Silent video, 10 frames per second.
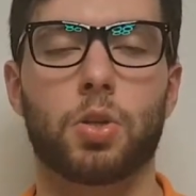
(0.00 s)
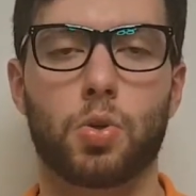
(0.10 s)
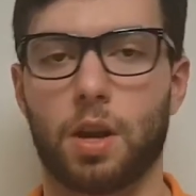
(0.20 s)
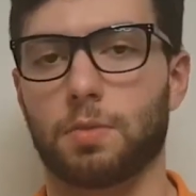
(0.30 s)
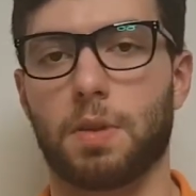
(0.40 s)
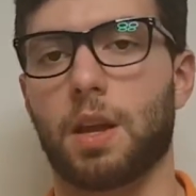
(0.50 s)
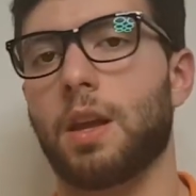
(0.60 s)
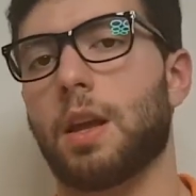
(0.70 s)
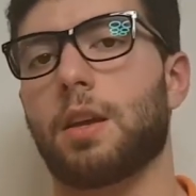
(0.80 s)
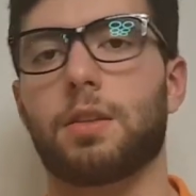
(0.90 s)
Trust me,
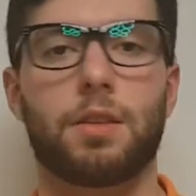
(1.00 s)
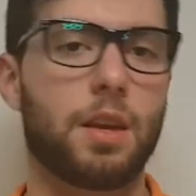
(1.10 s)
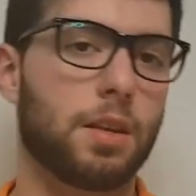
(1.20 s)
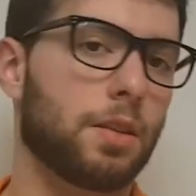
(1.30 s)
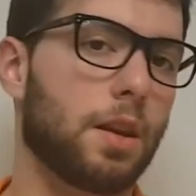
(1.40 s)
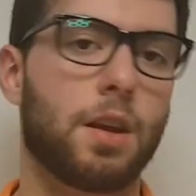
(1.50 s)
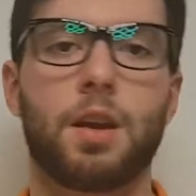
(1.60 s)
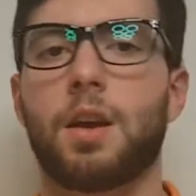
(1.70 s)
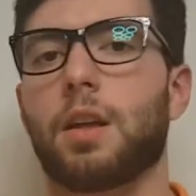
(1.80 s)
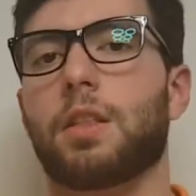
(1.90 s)
it's
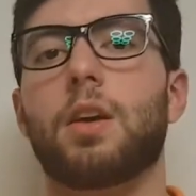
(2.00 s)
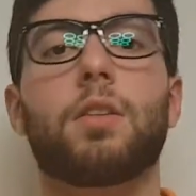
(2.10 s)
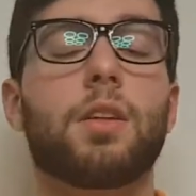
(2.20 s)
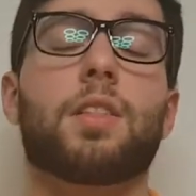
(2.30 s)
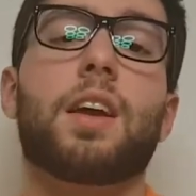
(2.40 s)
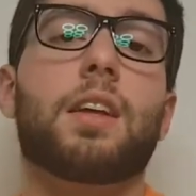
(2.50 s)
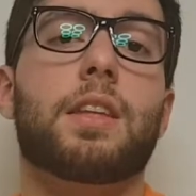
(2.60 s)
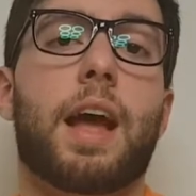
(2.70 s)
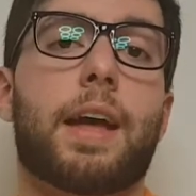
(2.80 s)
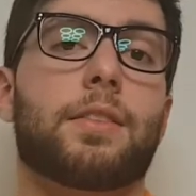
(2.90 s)
easy. The only thing
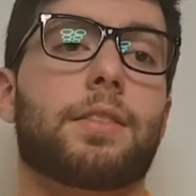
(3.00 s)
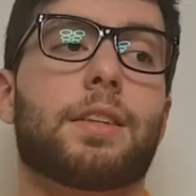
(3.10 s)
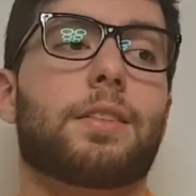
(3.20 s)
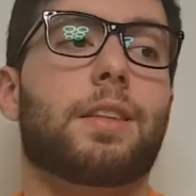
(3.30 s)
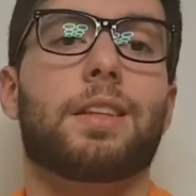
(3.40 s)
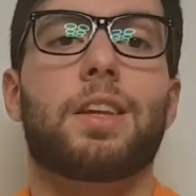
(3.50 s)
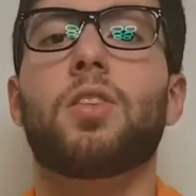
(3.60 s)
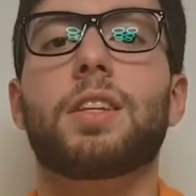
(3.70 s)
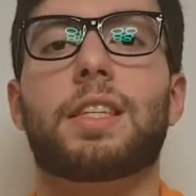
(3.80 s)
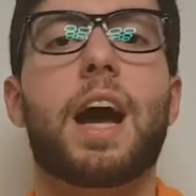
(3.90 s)
the
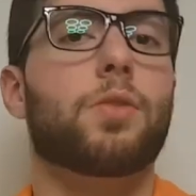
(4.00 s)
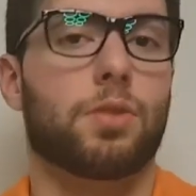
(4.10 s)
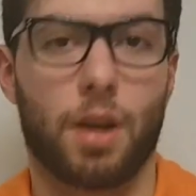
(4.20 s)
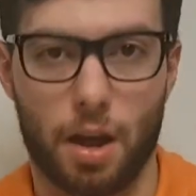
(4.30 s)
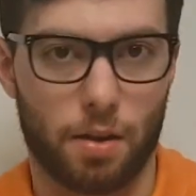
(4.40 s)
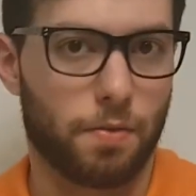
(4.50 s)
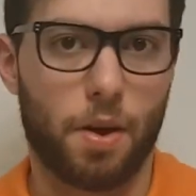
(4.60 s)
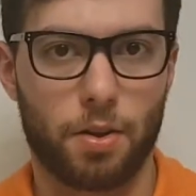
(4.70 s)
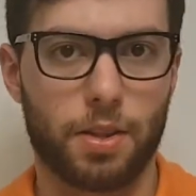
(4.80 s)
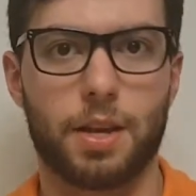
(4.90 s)
only downside of
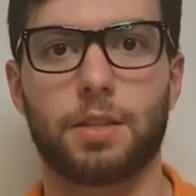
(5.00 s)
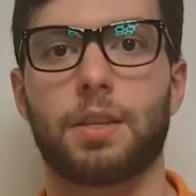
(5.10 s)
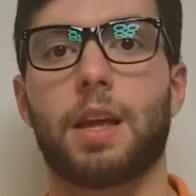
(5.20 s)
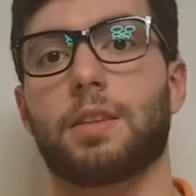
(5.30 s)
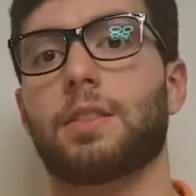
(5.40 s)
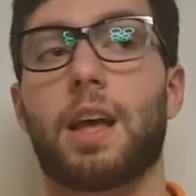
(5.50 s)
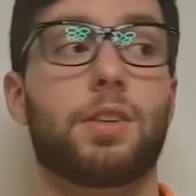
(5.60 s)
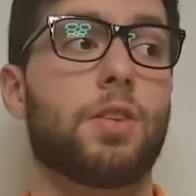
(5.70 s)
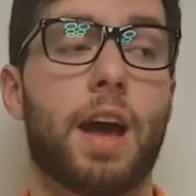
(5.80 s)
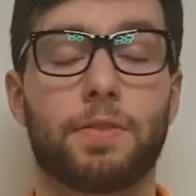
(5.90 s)
all this is
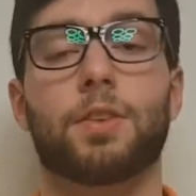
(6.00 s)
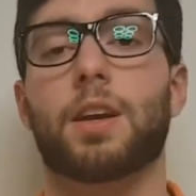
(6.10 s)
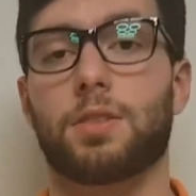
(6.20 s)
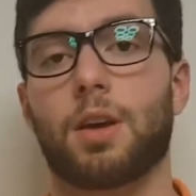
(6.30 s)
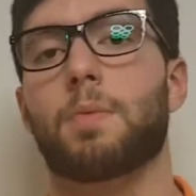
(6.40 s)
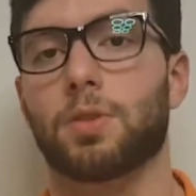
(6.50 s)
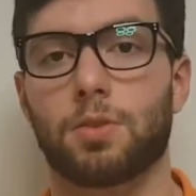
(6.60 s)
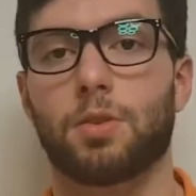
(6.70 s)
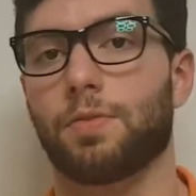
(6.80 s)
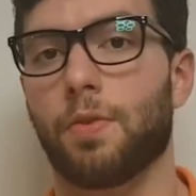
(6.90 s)
that you have to get someone to
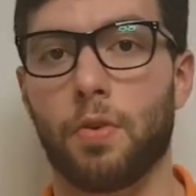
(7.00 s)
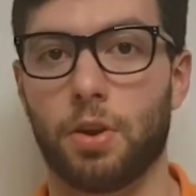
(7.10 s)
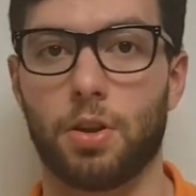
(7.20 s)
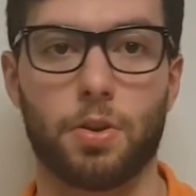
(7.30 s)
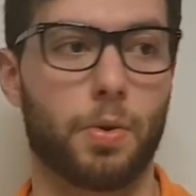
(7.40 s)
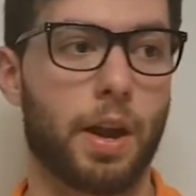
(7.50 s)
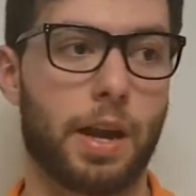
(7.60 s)
do it for you, whether